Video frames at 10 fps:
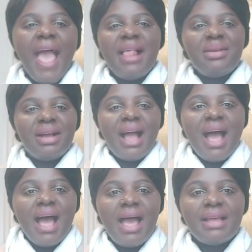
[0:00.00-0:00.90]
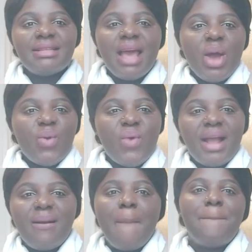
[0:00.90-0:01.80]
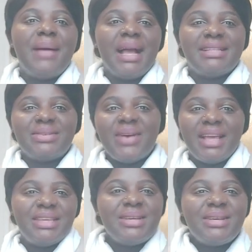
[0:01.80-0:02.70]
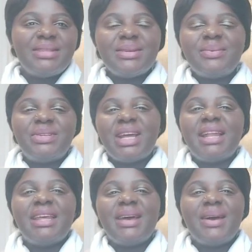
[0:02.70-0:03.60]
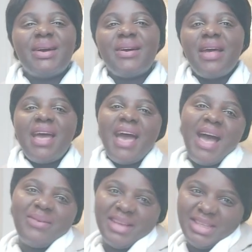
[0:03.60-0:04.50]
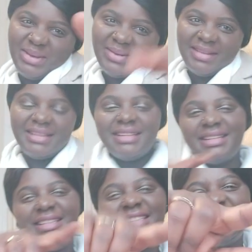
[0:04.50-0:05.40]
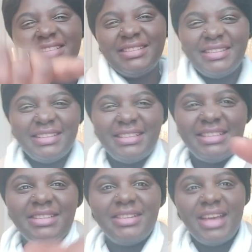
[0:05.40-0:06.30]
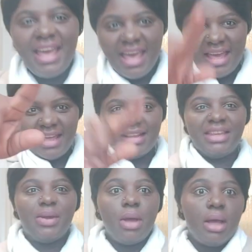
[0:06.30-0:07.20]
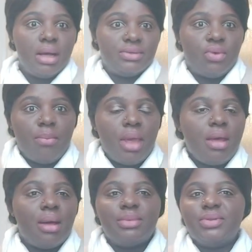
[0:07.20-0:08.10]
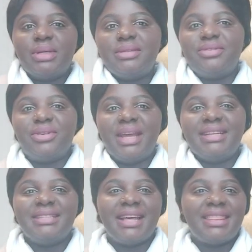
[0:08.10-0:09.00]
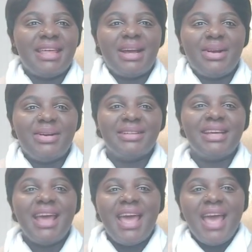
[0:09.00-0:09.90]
hello guys welcome back to our youtube channel how are you you you and you as for me i'm doing great i thank god